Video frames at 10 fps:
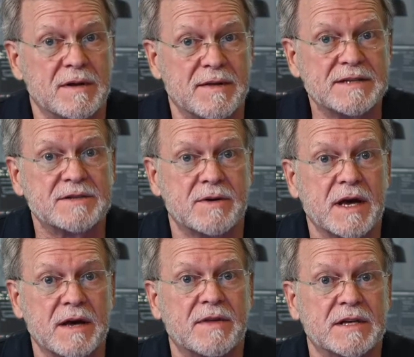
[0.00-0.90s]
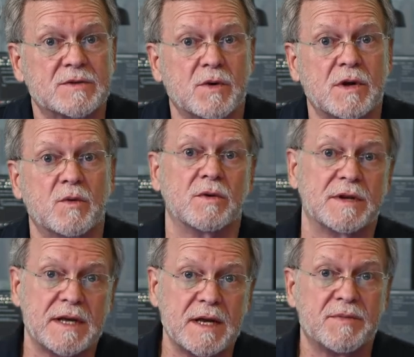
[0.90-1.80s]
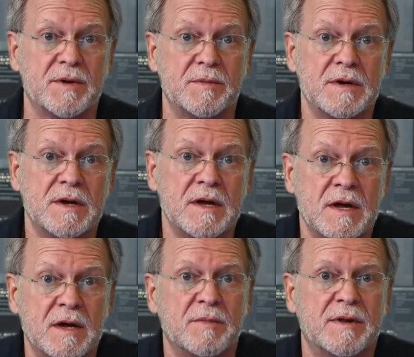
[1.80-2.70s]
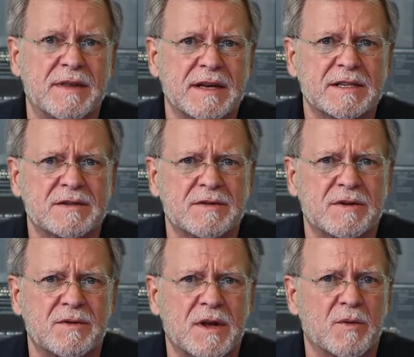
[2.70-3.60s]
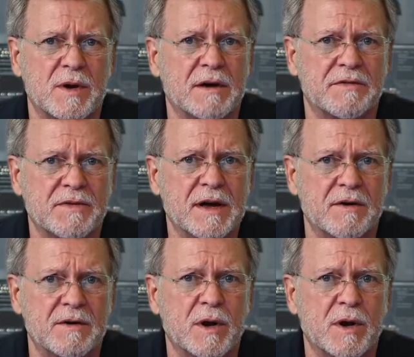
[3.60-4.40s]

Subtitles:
That's okay if that's where you want to keep them, but that's not what I found.